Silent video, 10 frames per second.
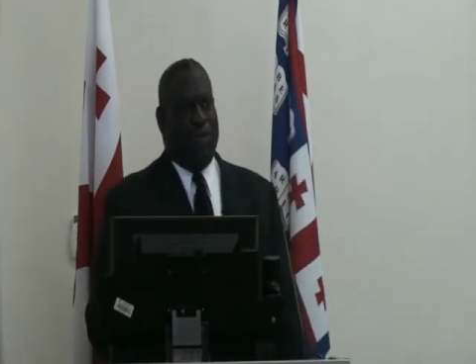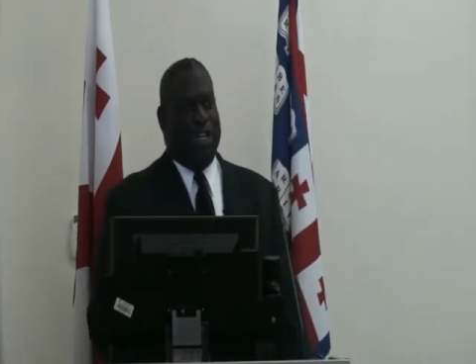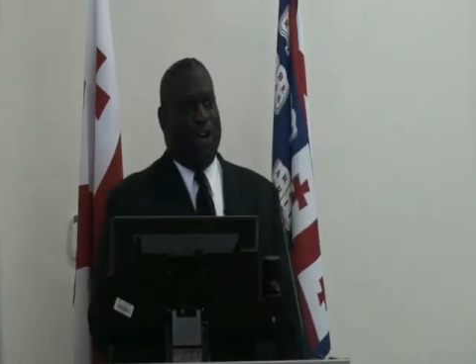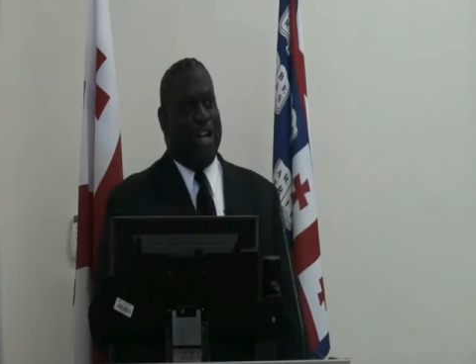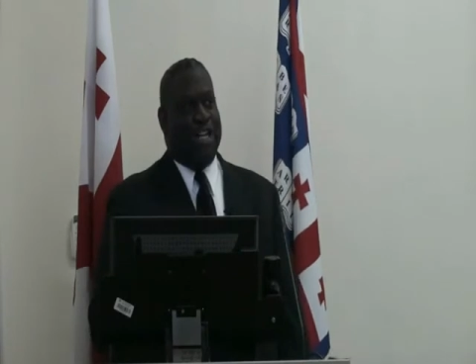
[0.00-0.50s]

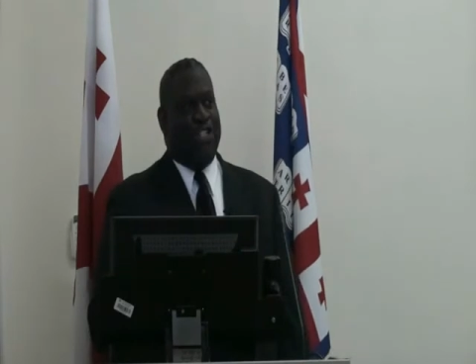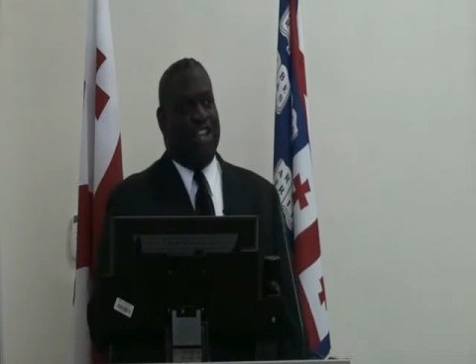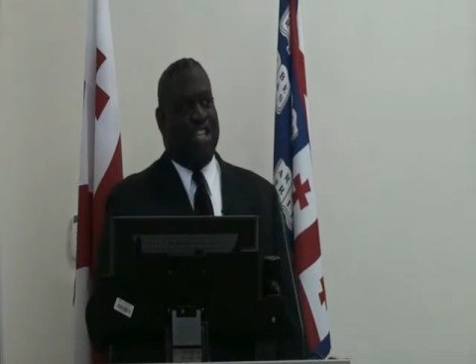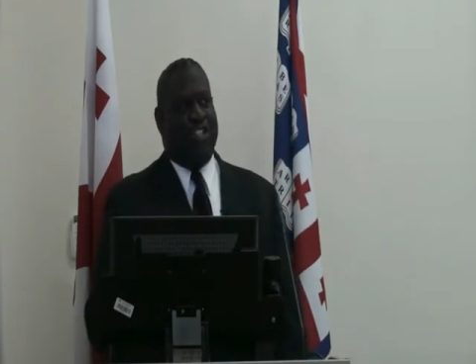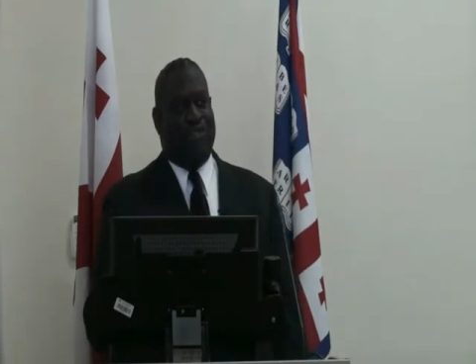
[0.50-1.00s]
We know how to
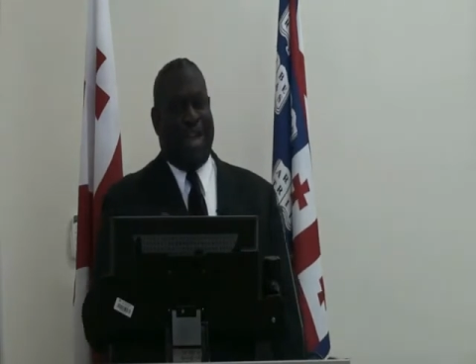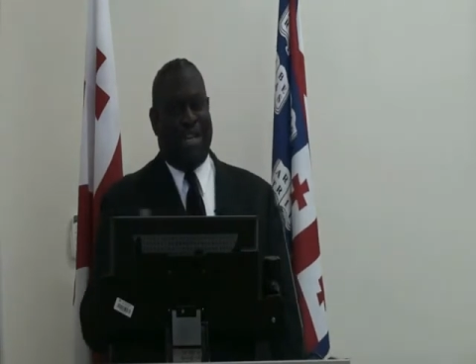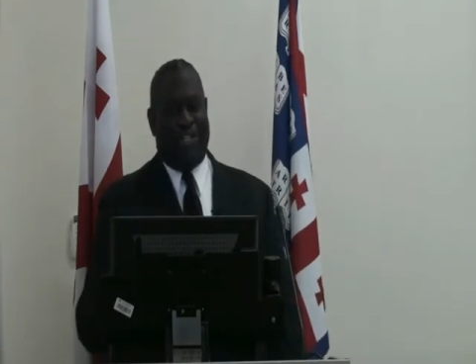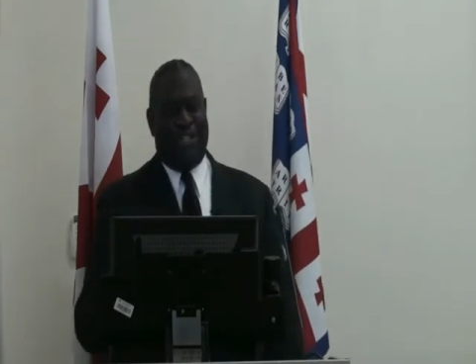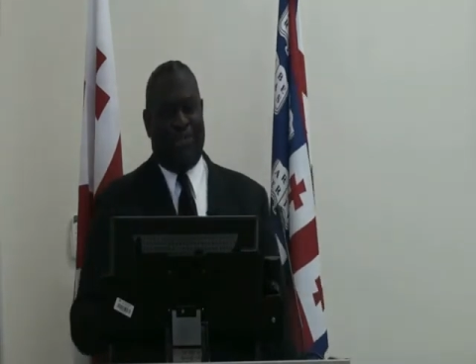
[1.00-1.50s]
change
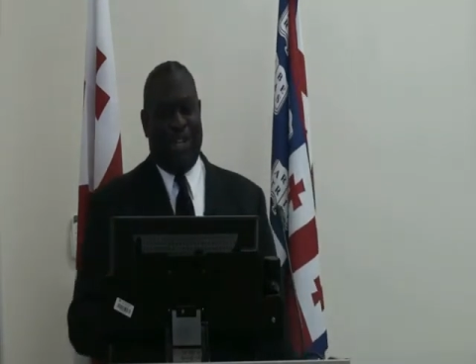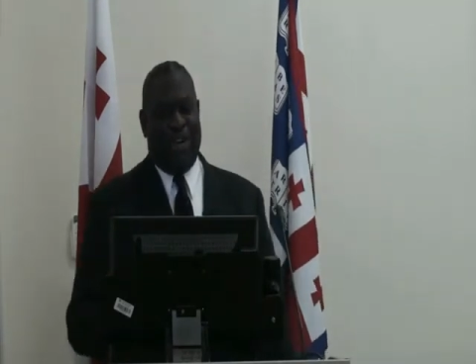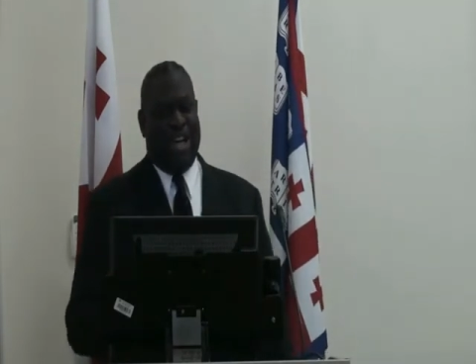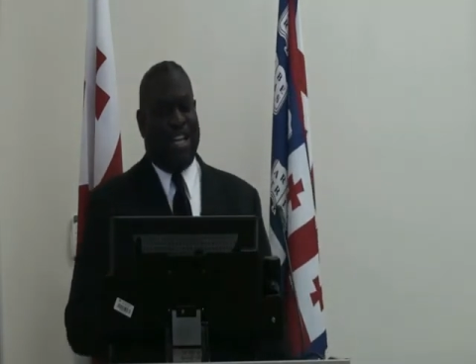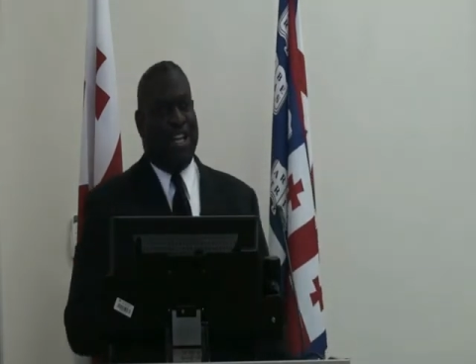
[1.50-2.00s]
strategies. We
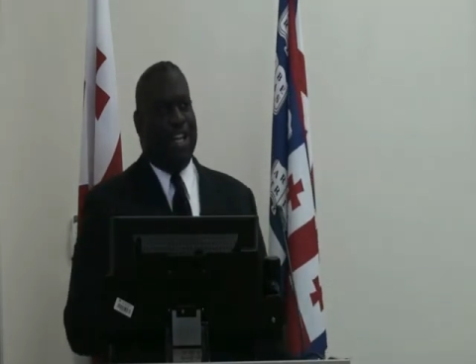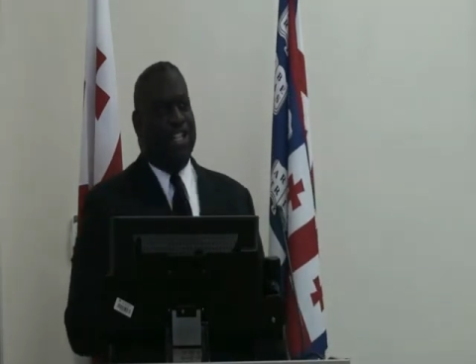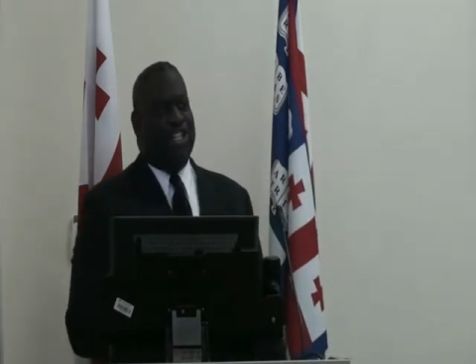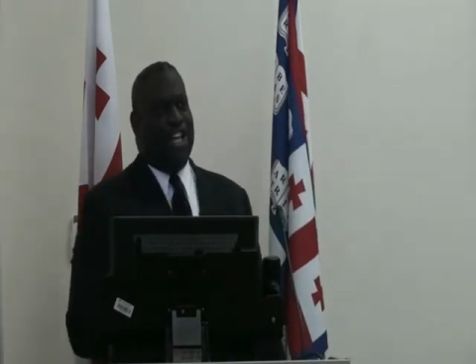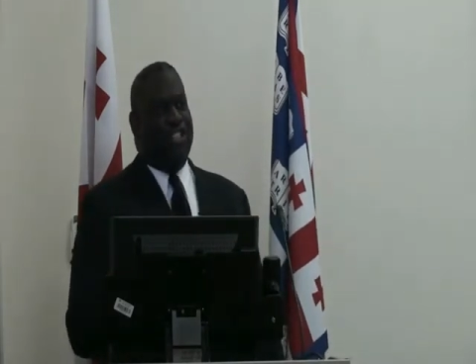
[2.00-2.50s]
know how to
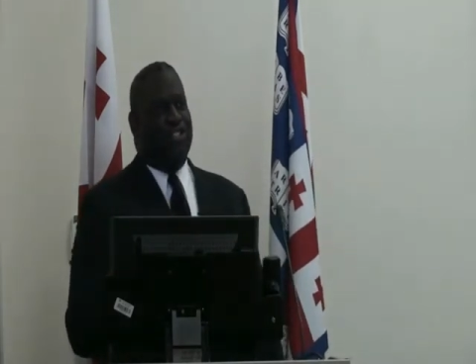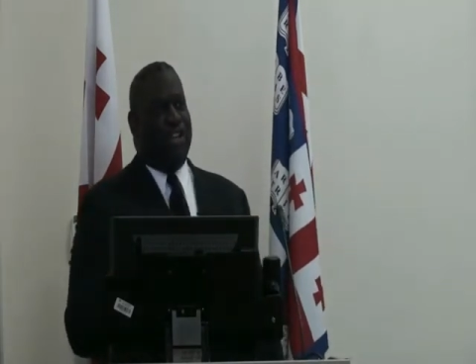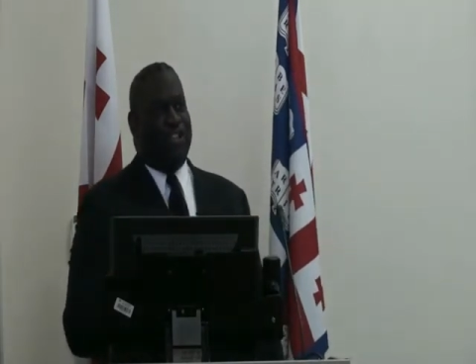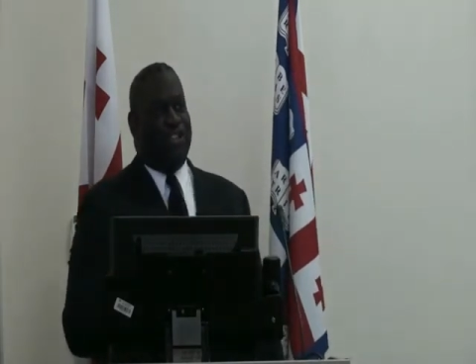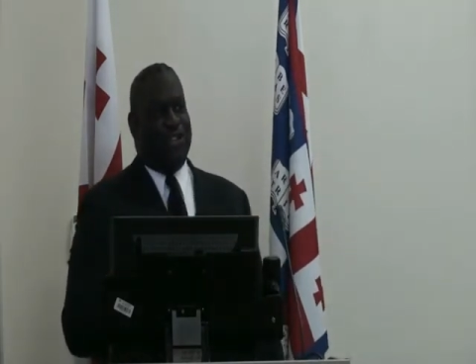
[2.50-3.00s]
change
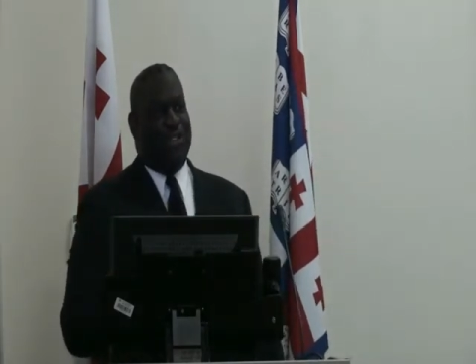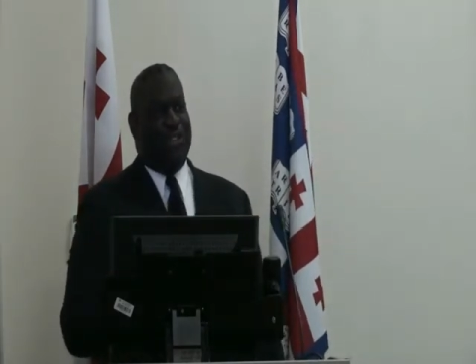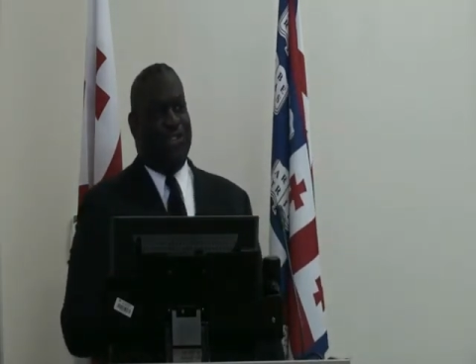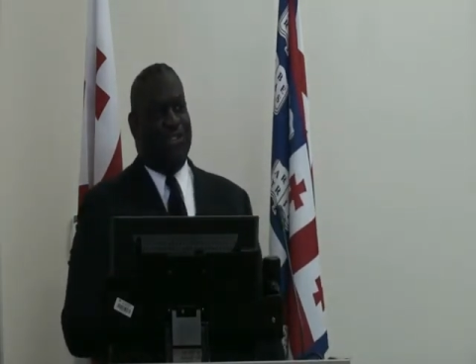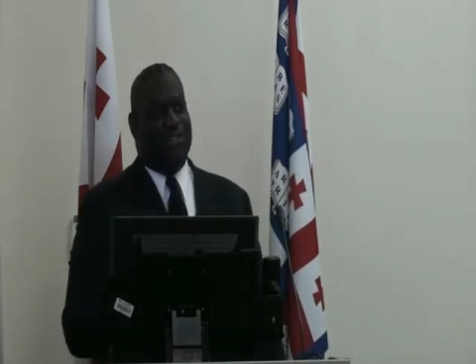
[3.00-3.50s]

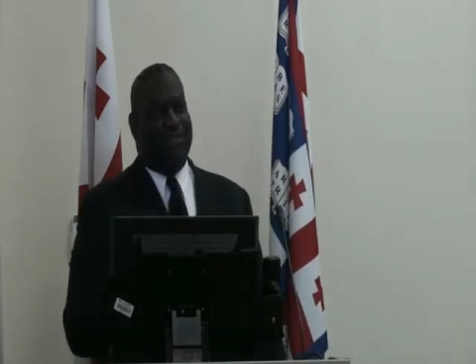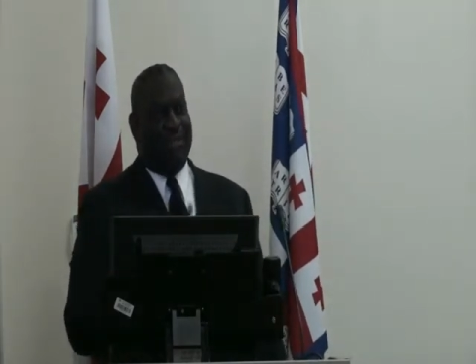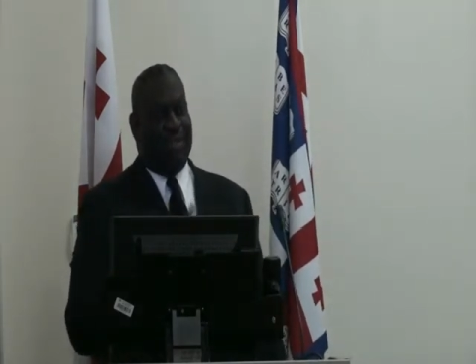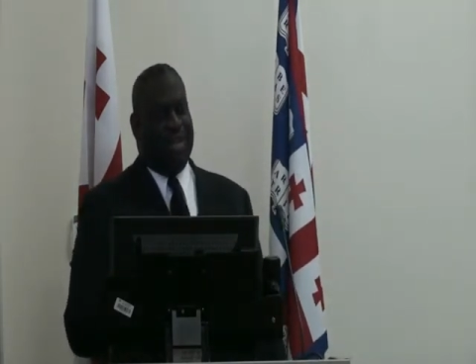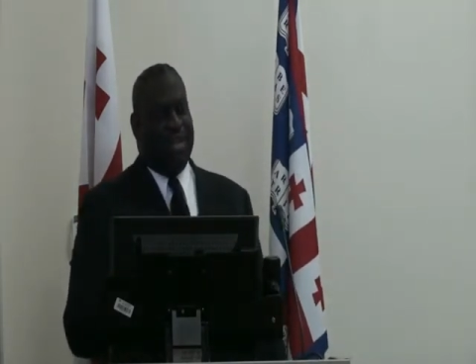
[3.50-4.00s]
structures.
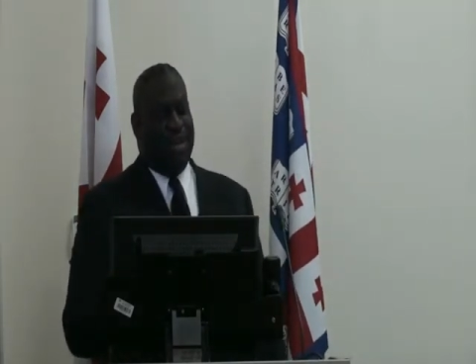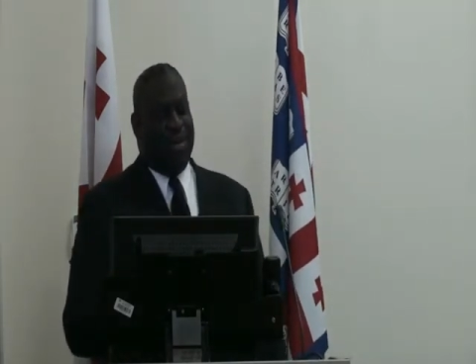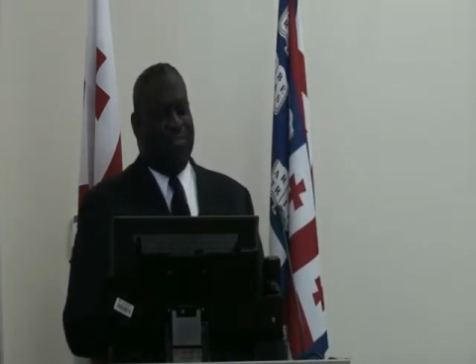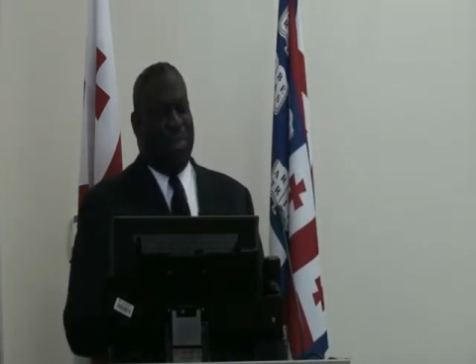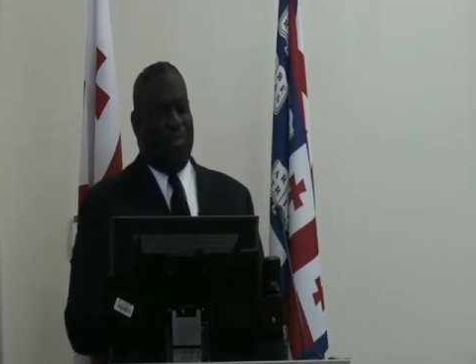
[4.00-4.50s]

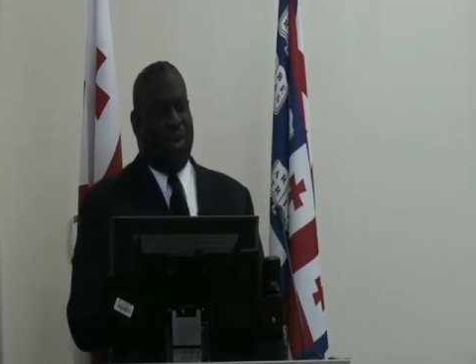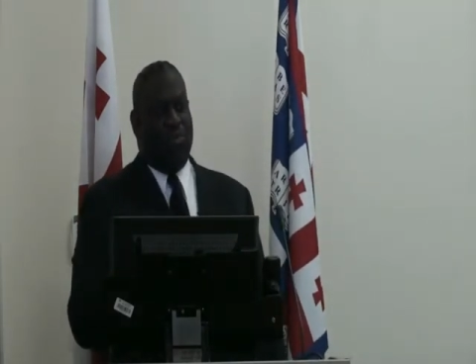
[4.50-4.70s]
But